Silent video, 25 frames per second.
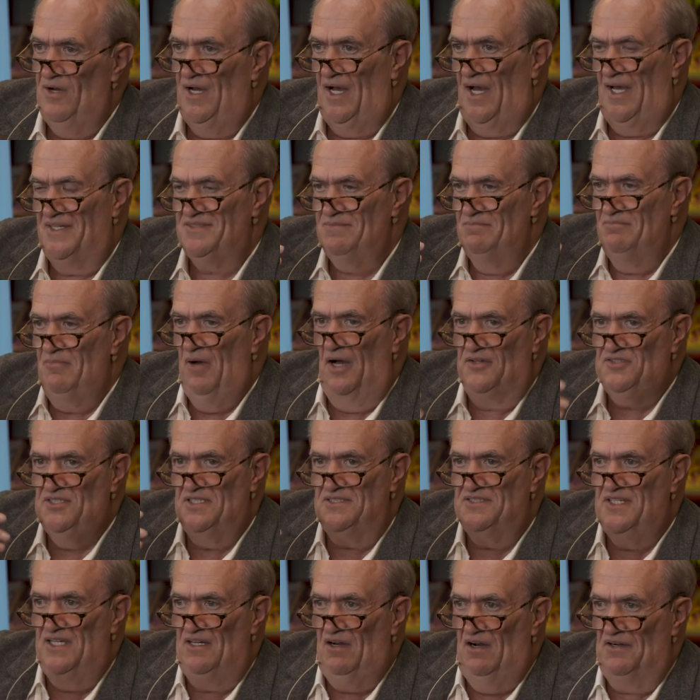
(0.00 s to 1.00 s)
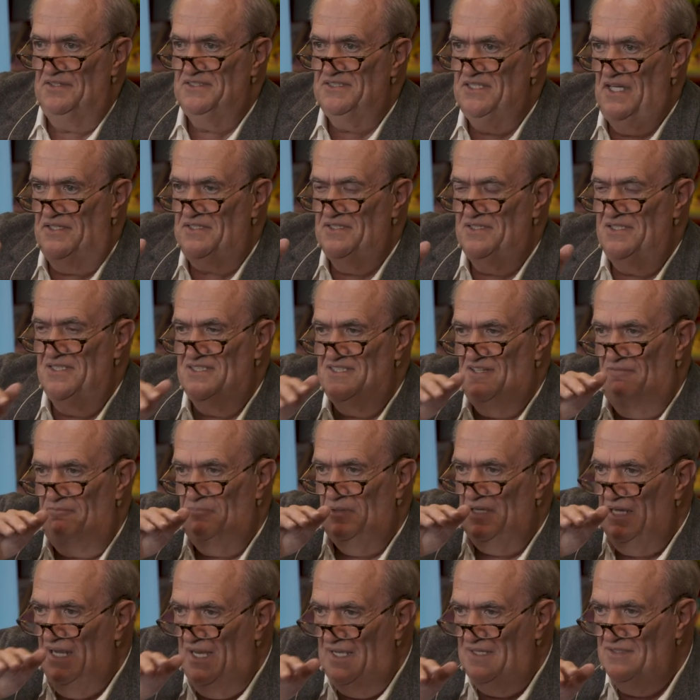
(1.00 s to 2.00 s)
as much as they are sentences
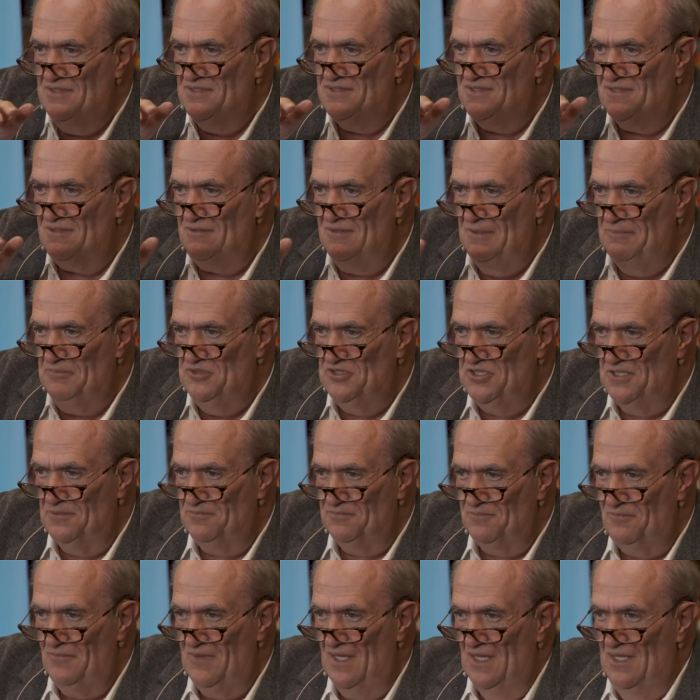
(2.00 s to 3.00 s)
of plain description.